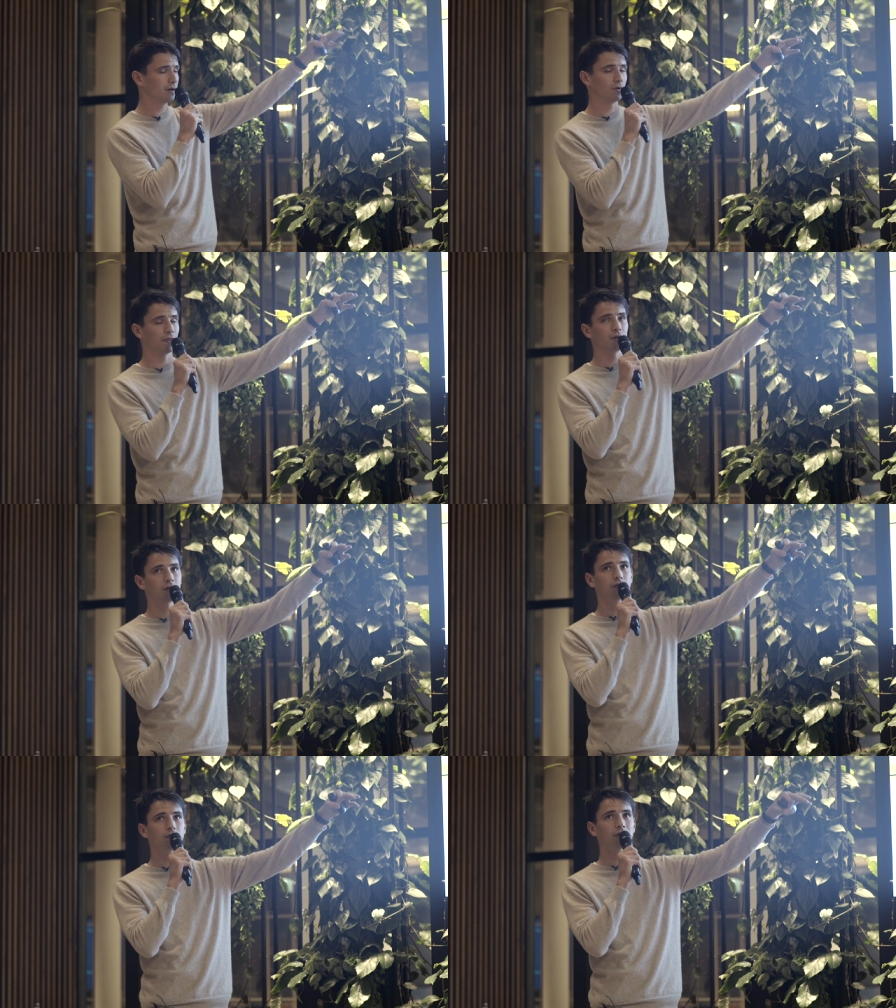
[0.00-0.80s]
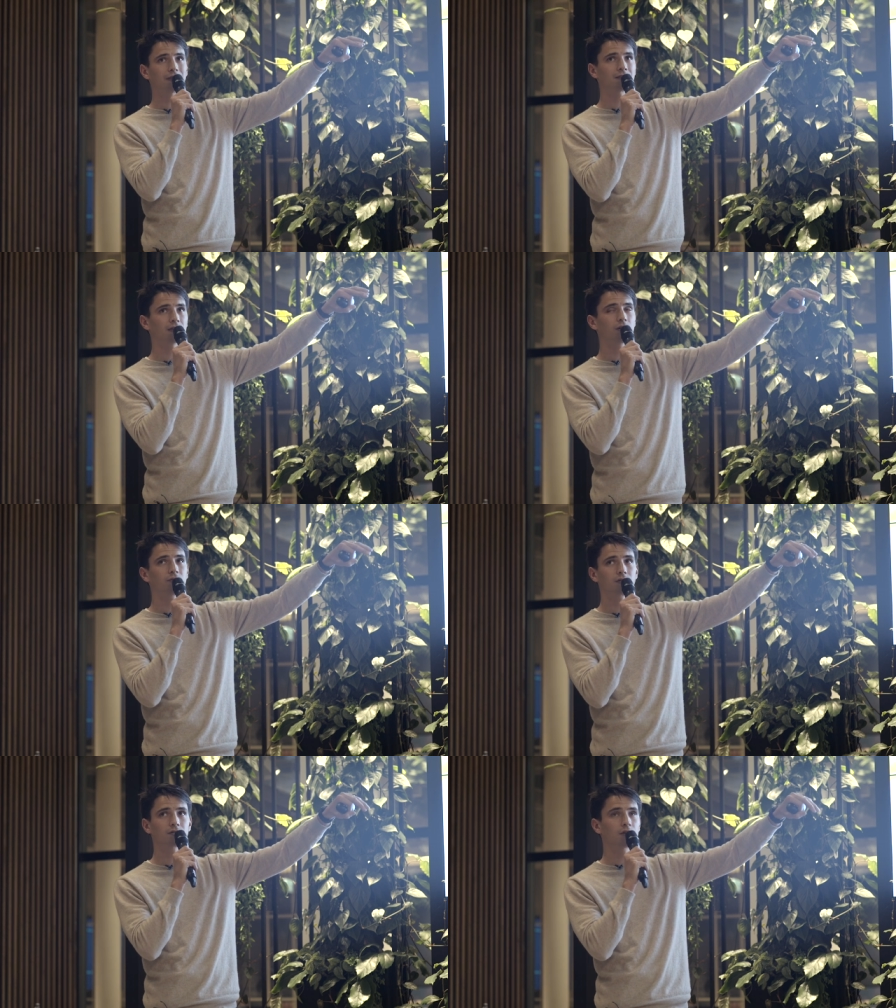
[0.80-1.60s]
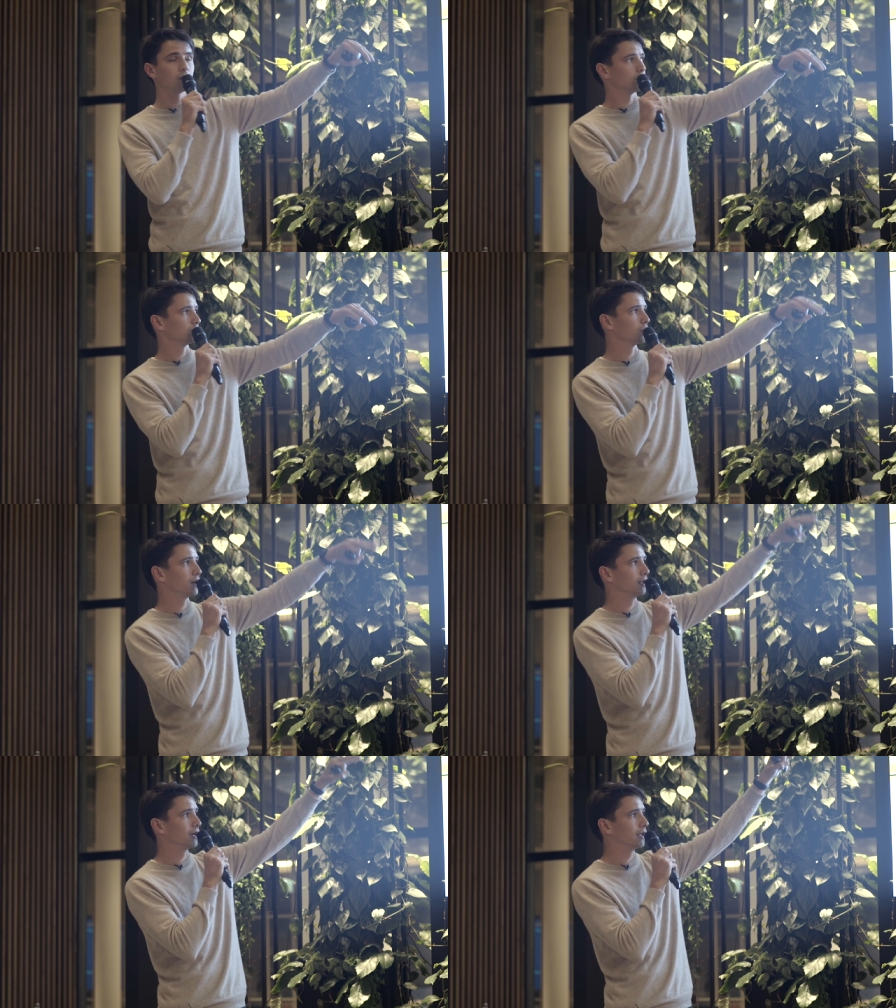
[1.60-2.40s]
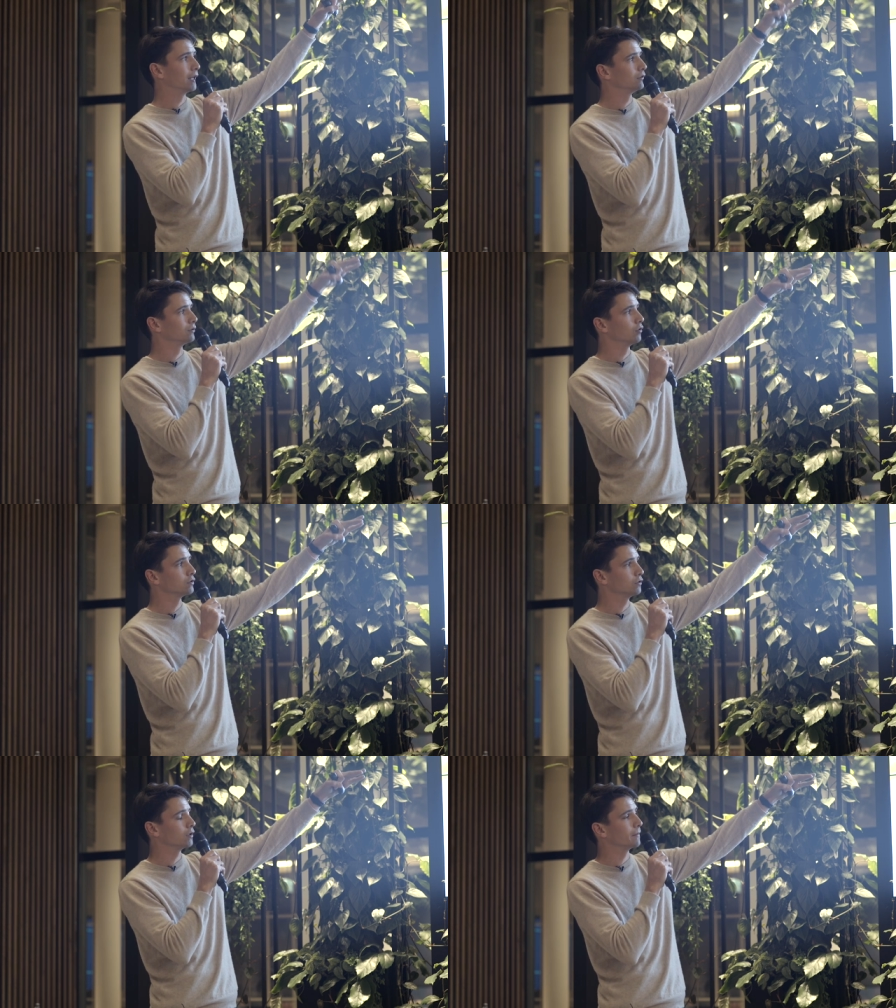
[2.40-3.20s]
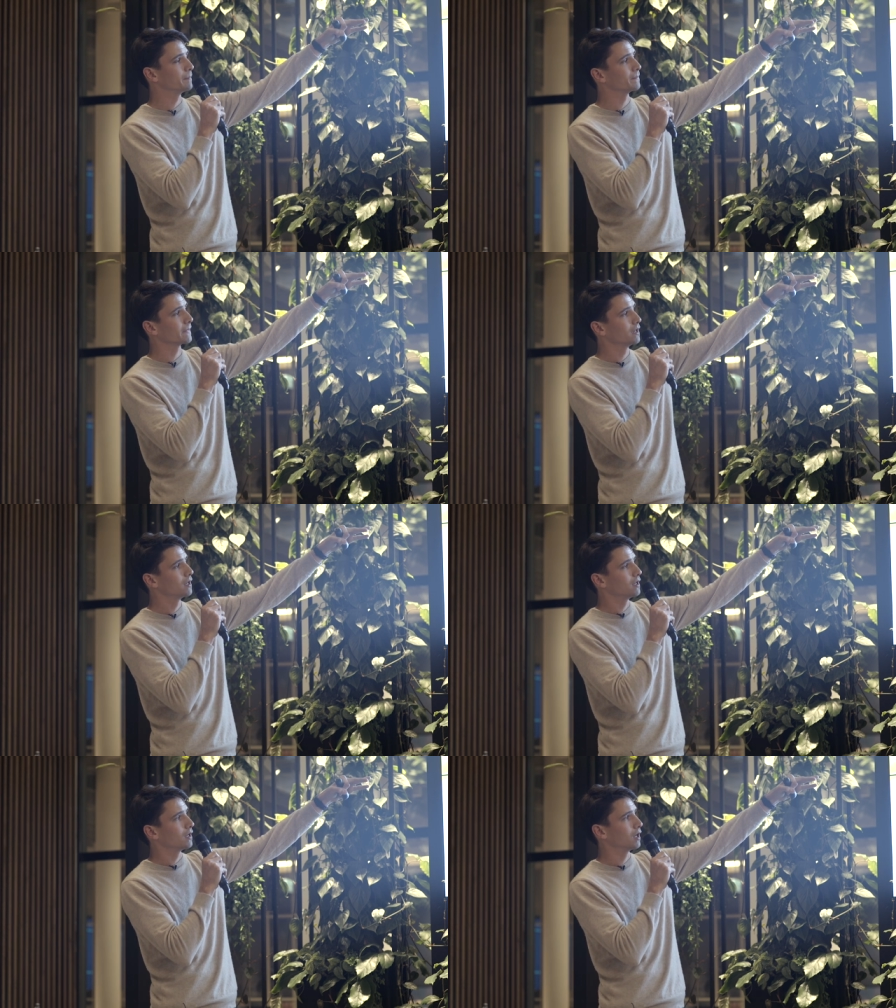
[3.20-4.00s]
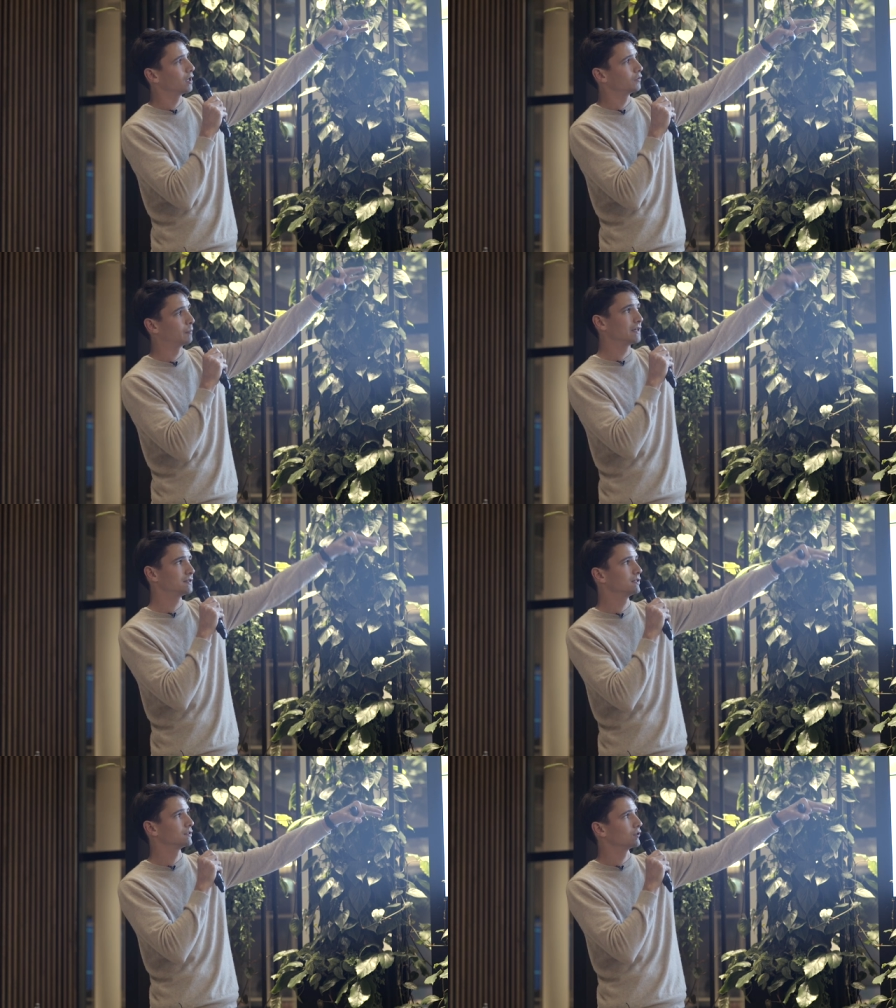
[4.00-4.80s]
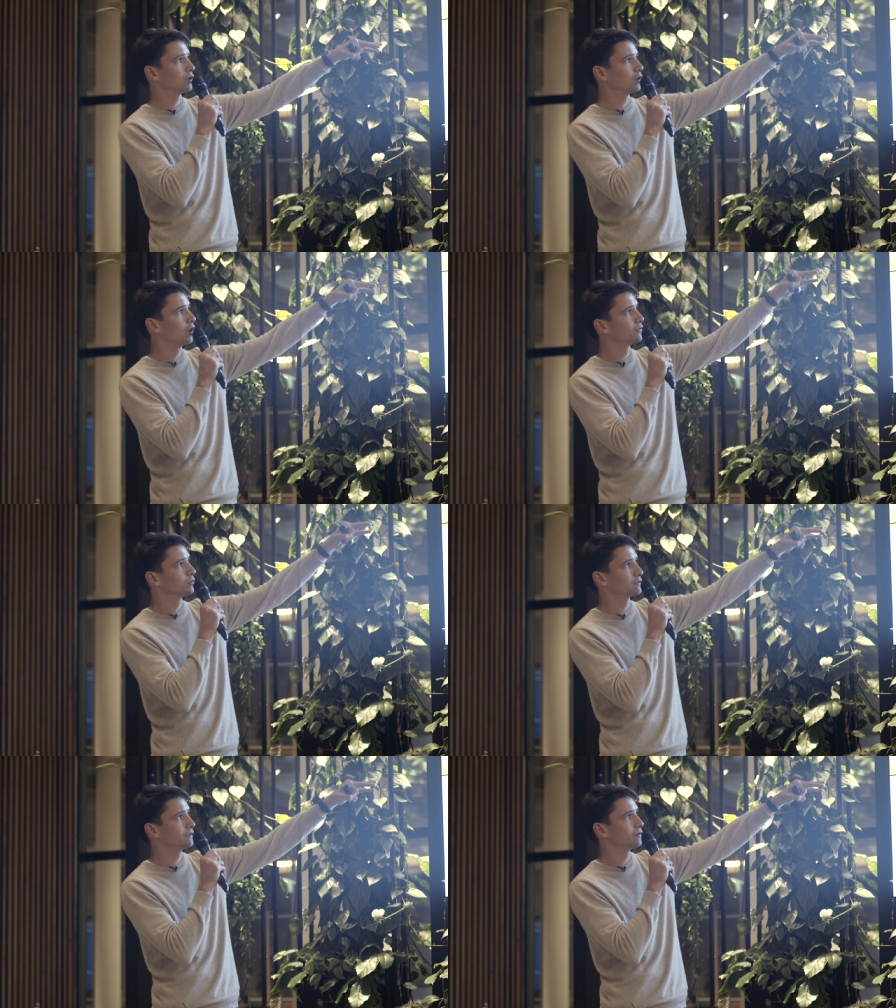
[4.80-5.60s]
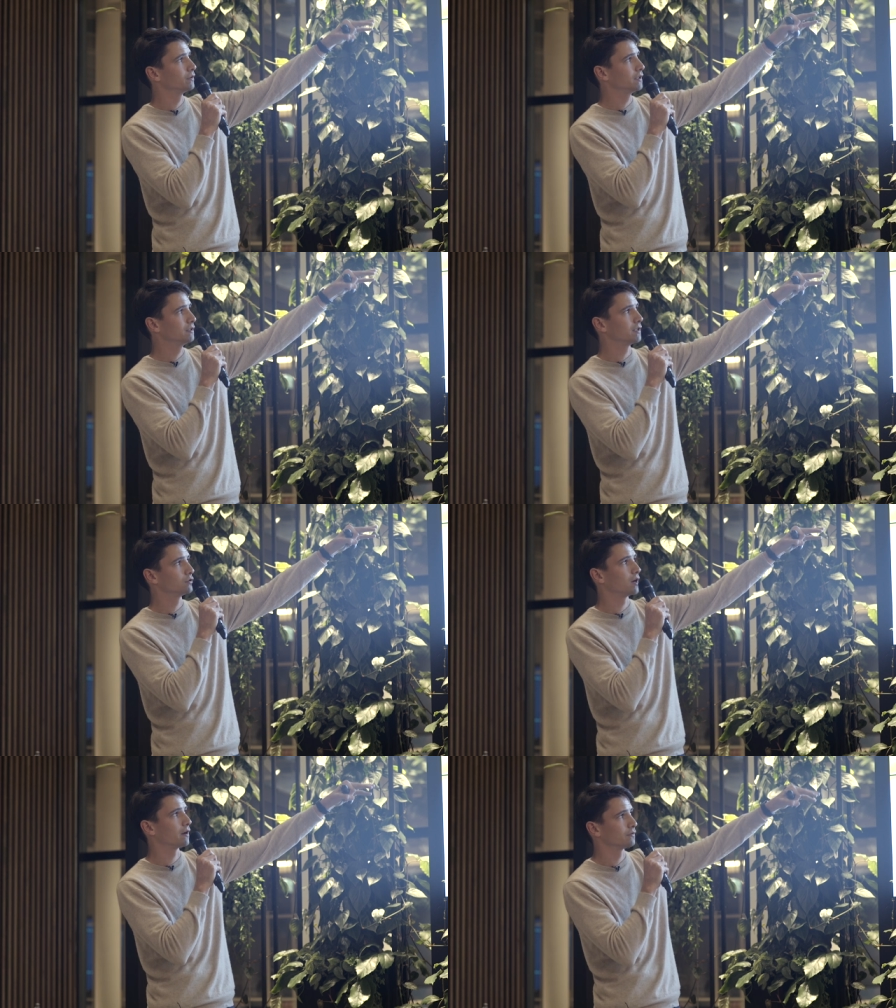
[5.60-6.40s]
with the content inside of it. So, and, and, and the, also the, um, uh, the places of, of those different deals that you have.